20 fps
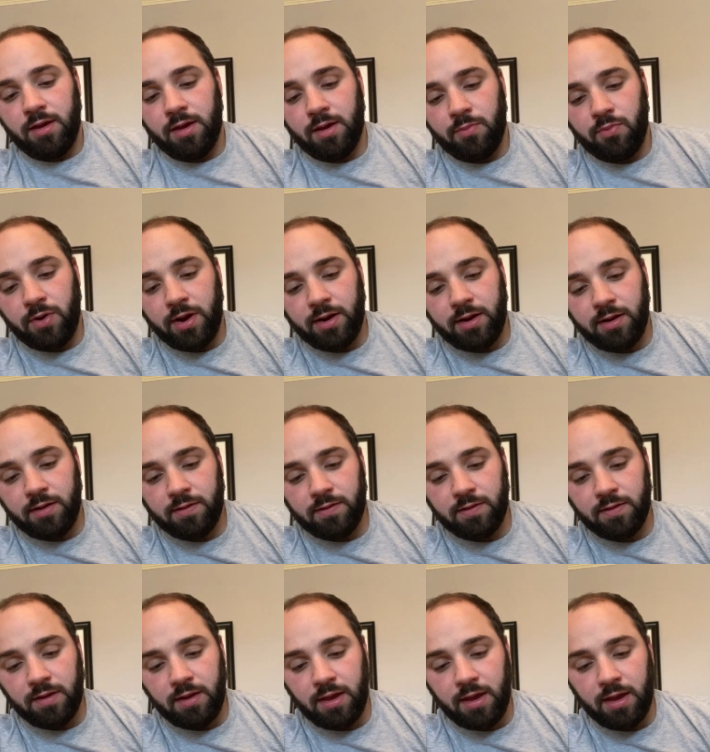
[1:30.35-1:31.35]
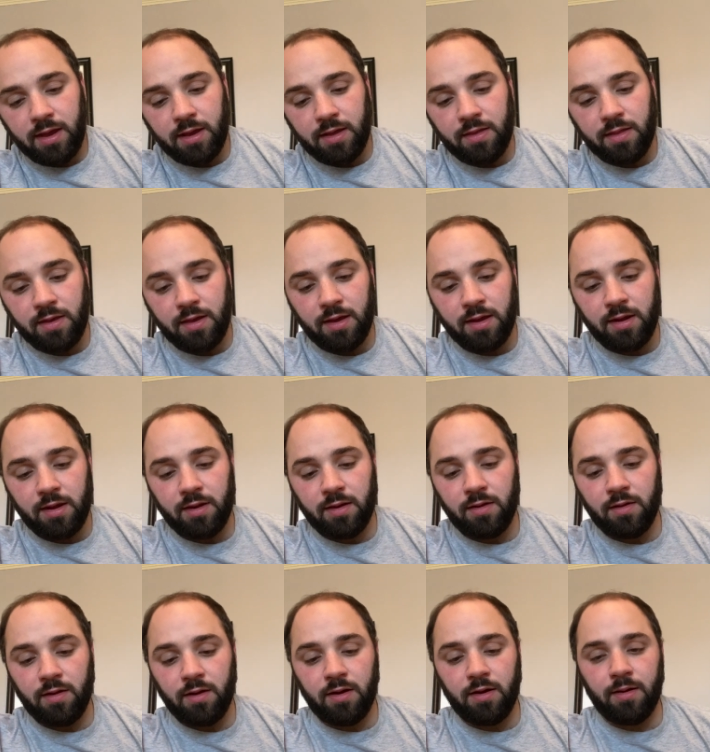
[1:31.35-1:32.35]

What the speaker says: get pregnant, and then,